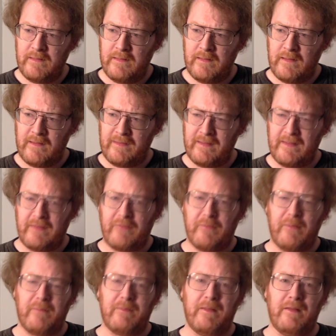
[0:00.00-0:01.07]
I think that's
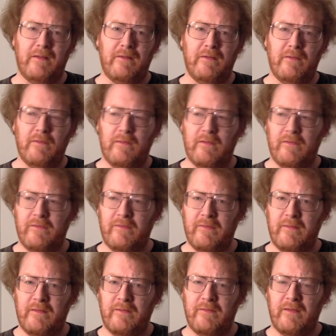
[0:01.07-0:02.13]
what I'm going to do because
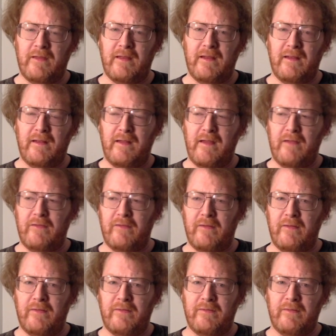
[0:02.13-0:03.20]
because I can announce
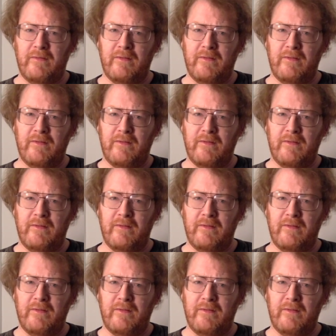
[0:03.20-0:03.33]
on the,